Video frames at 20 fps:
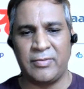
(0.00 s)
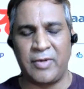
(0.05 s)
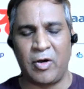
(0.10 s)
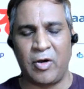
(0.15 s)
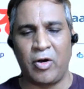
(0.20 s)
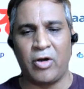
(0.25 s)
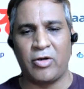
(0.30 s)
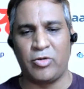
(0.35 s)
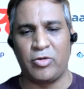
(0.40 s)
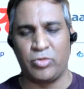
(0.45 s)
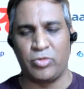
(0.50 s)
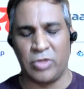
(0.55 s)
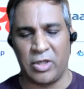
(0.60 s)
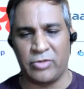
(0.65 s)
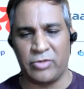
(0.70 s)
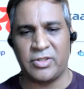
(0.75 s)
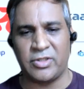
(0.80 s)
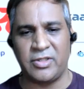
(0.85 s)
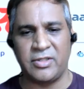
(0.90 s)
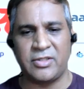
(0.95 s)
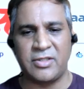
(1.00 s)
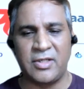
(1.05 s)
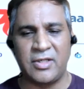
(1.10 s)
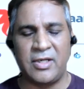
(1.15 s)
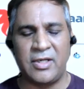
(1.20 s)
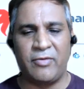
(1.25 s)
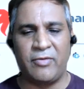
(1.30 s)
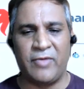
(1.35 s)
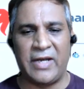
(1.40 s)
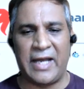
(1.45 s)
or 2000
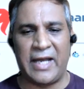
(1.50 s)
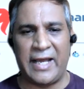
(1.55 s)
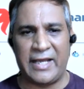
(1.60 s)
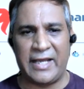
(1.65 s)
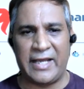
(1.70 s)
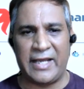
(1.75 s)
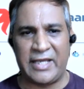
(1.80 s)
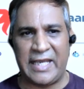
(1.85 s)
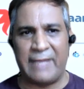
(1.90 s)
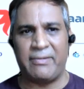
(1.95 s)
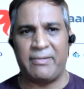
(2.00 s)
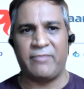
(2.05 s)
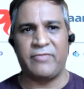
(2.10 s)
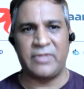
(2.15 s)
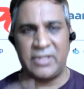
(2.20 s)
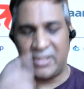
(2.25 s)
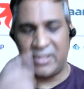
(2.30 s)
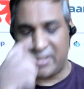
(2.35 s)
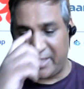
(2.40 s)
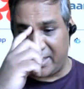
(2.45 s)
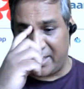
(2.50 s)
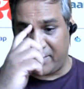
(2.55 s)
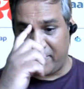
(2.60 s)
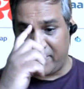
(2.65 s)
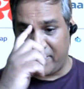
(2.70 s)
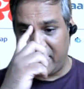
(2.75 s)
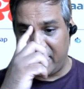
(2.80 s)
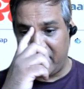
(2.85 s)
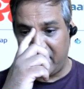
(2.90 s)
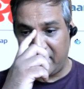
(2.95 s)
when I came up with the
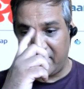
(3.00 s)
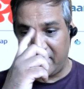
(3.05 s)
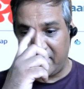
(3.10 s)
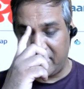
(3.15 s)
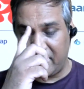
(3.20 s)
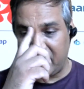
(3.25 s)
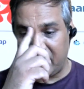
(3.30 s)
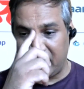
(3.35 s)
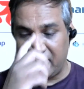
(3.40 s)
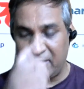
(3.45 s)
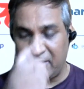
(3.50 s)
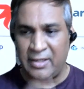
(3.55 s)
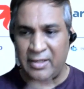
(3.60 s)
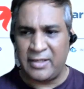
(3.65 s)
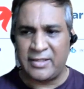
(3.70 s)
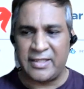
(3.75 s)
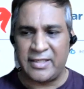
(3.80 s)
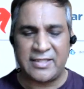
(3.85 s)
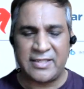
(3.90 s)
statement. And the